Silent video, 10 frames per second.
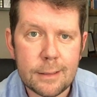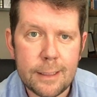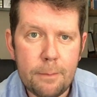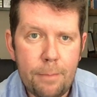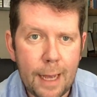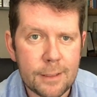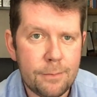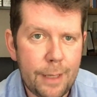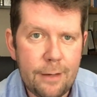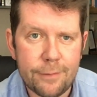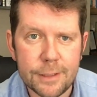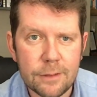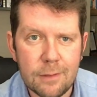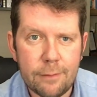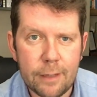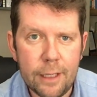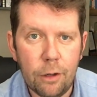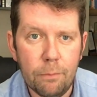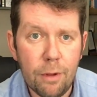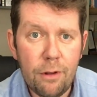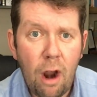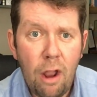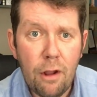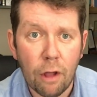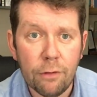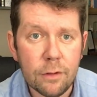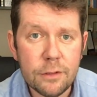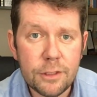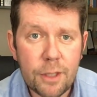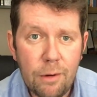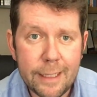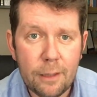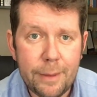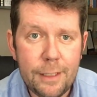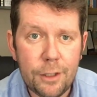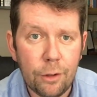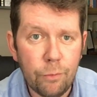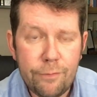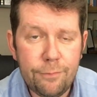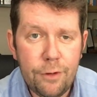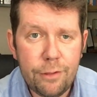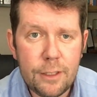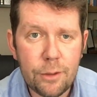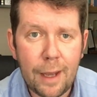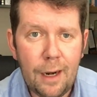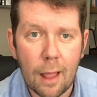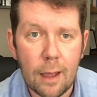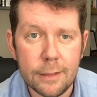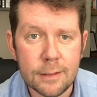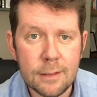the impacts and benefits of levelling up, but there are none. There's so little being done, we've nothing to analyse.